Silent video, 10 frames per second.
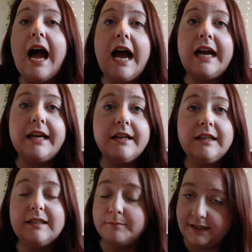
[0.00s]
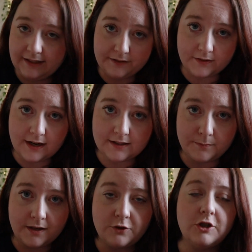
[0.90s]
I completely forgot to
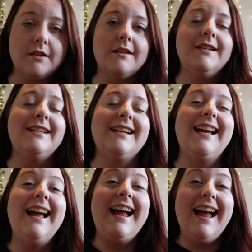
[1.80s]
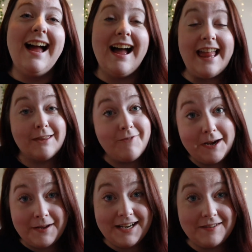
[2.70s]
mention at the
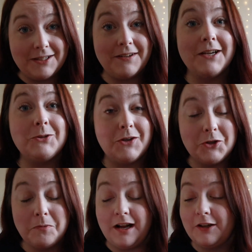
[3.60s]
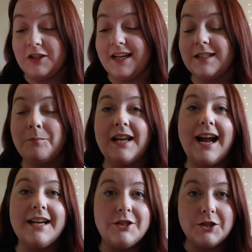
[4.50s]
very beginning of this video, so I do apologize, but
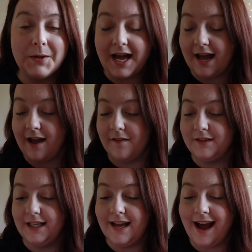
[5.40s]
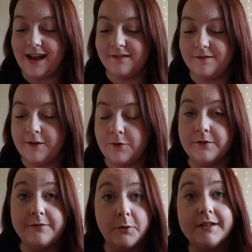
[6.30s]
I do have the iPhone
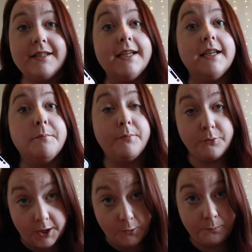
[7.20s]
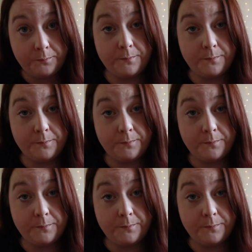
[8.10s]
14 Pro.